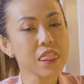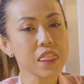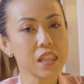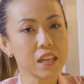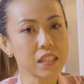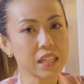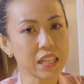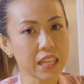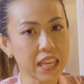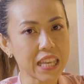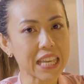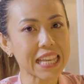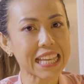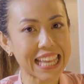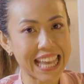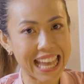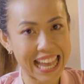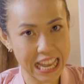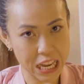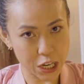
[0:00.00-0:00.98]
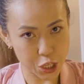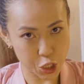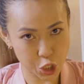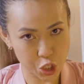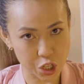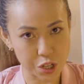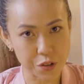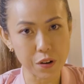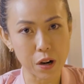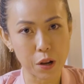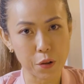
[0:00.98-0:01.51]
30k cash
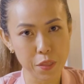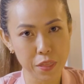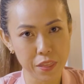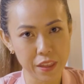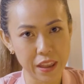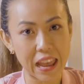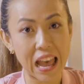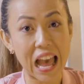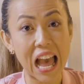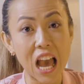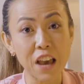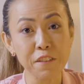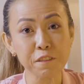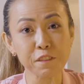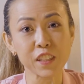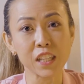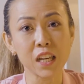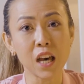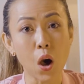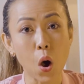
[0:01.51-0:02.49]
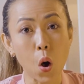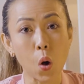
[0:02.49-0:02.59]
around there after